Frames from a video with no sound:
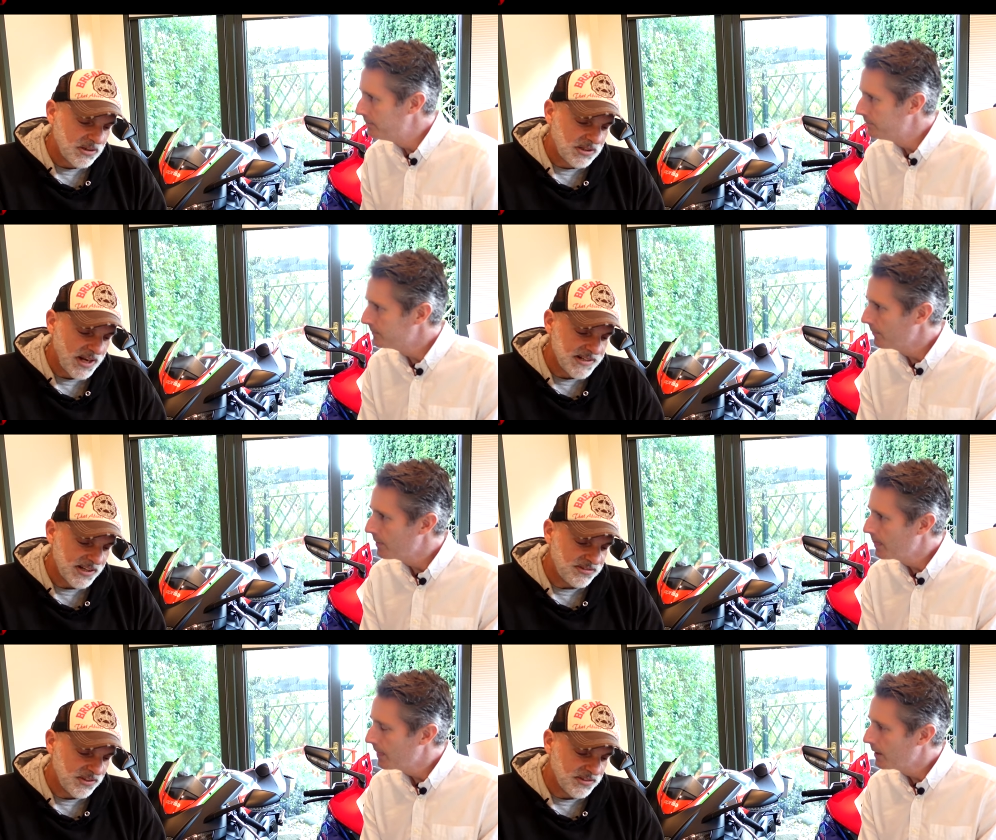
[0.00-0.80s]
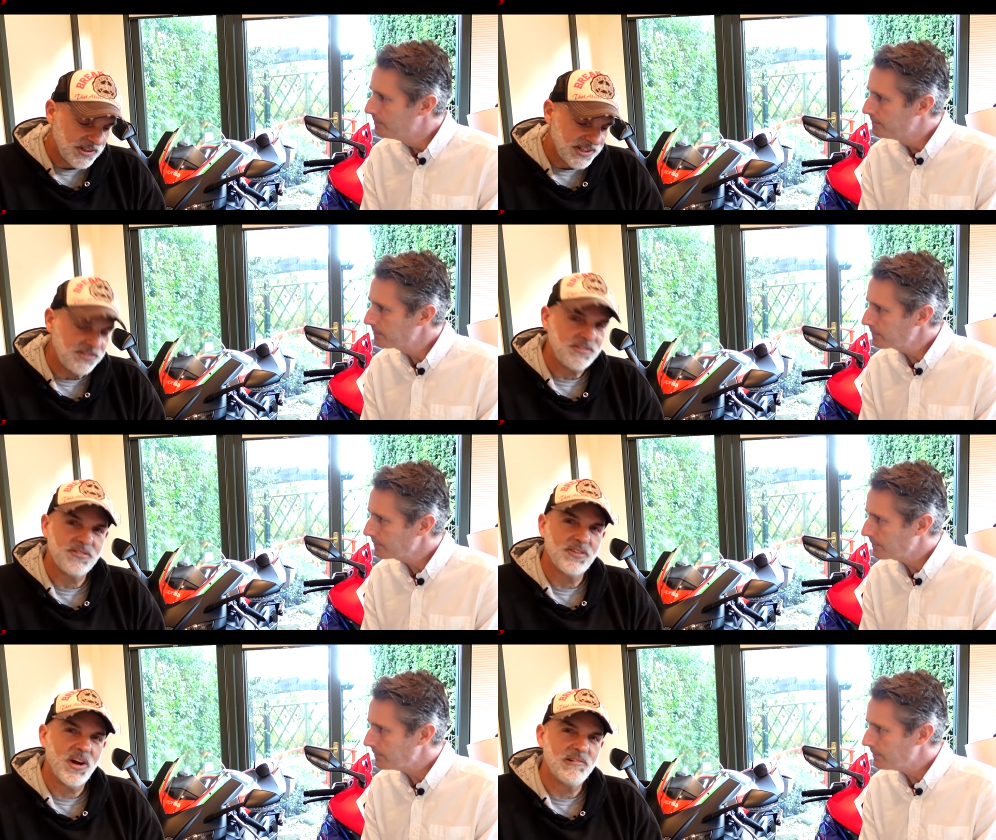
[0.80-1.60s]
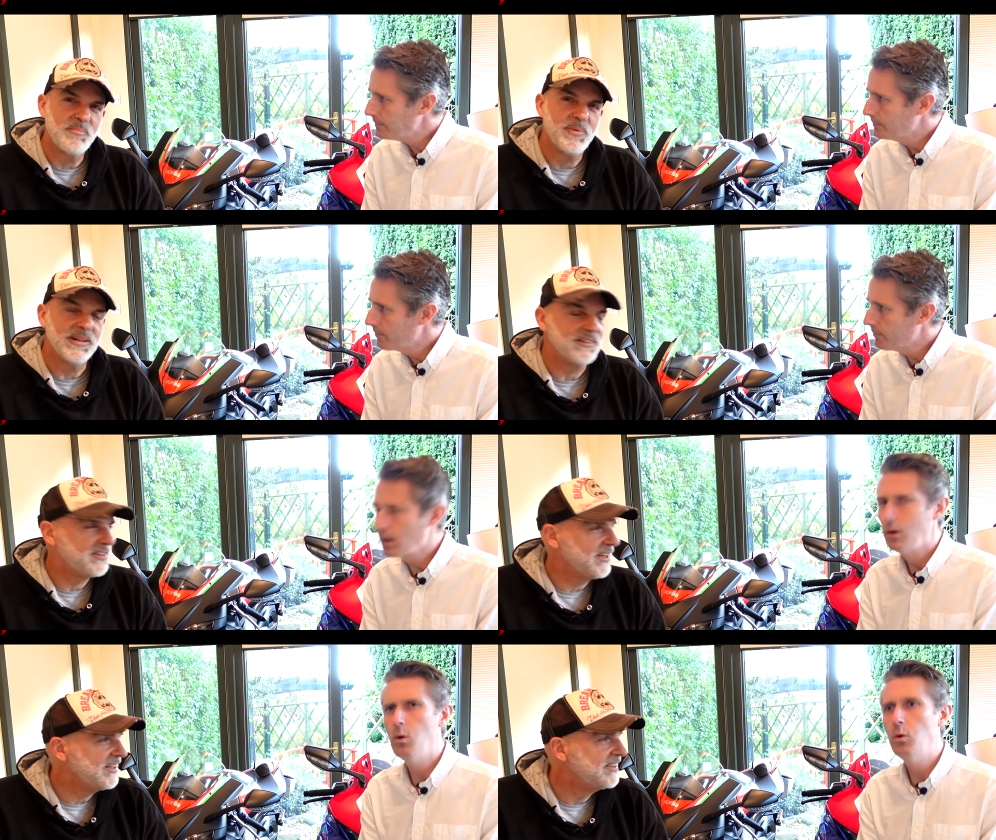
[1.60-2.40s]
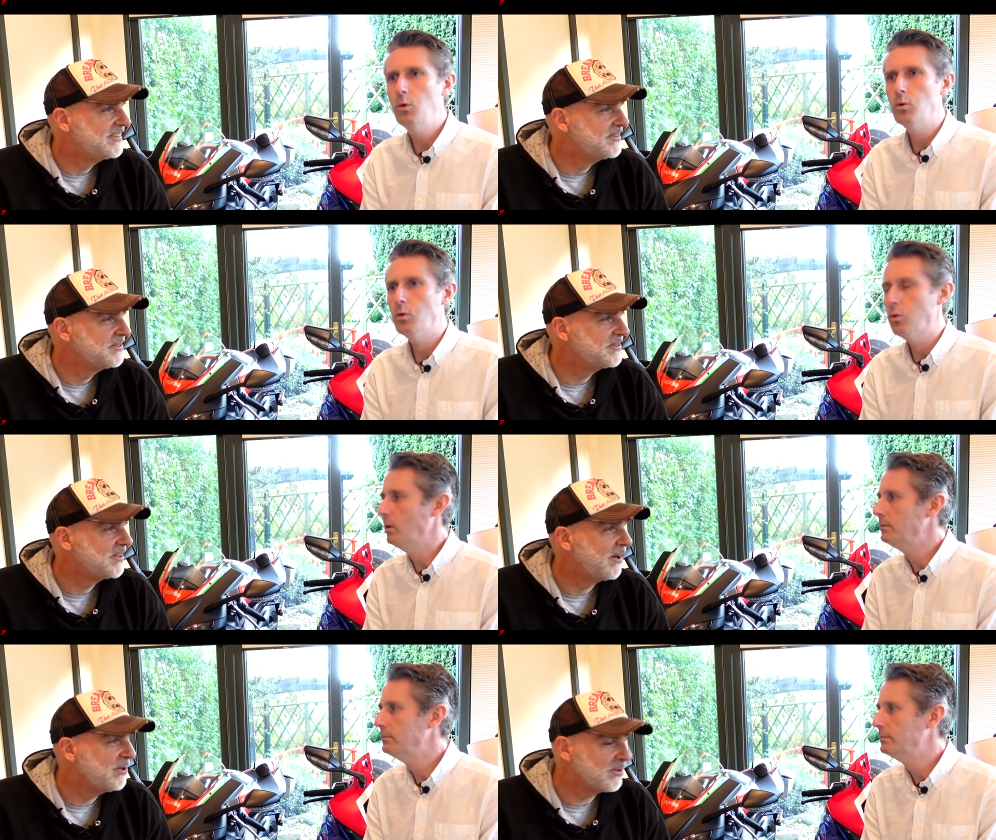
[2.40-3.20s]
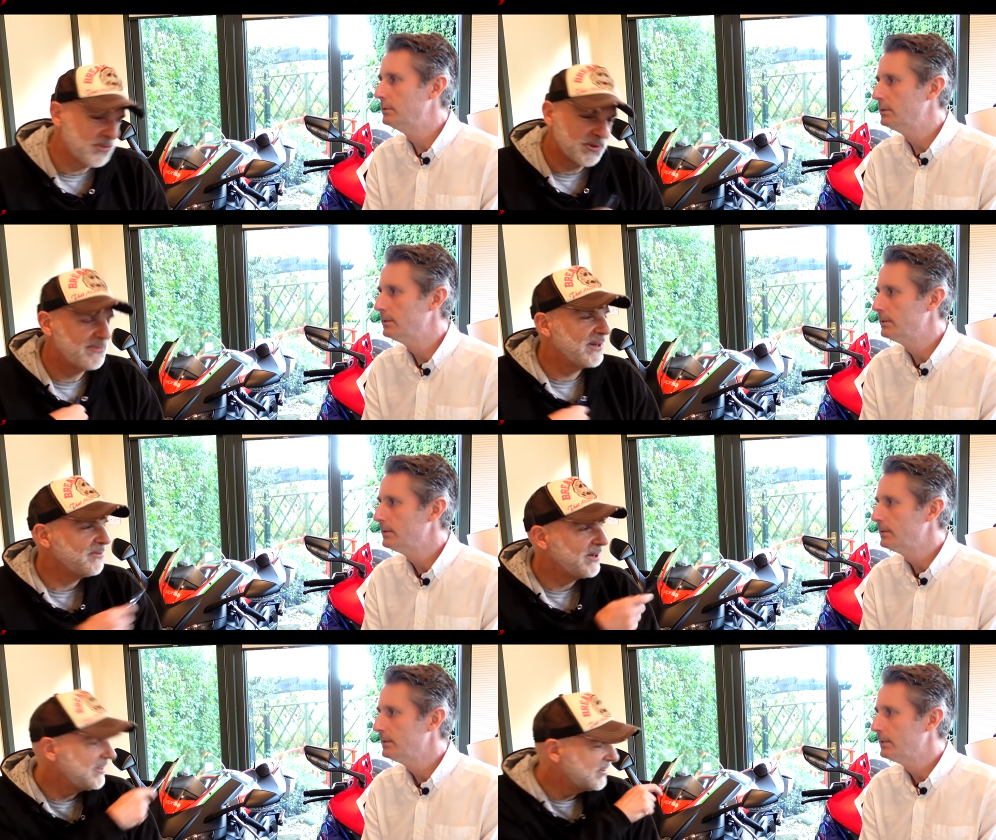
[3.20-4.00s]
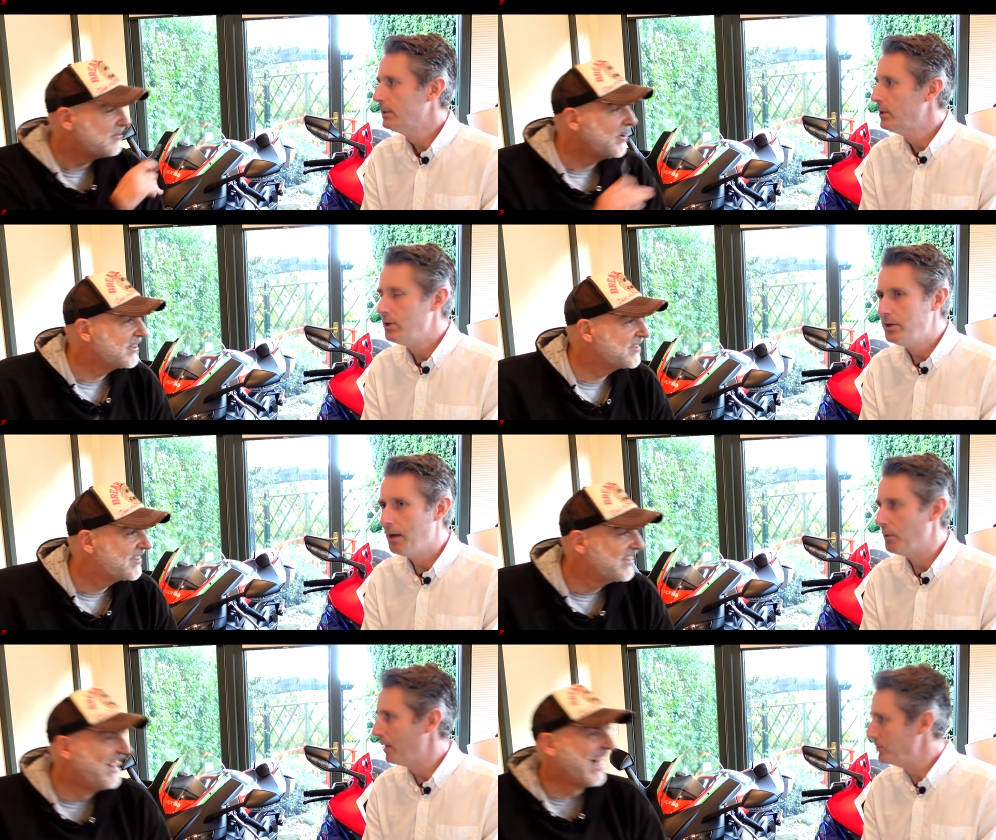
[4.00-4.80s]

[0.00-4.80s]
Speaker 1: Okay, next on the list, desirability. And we're not talking about me, not the bikes. No, well,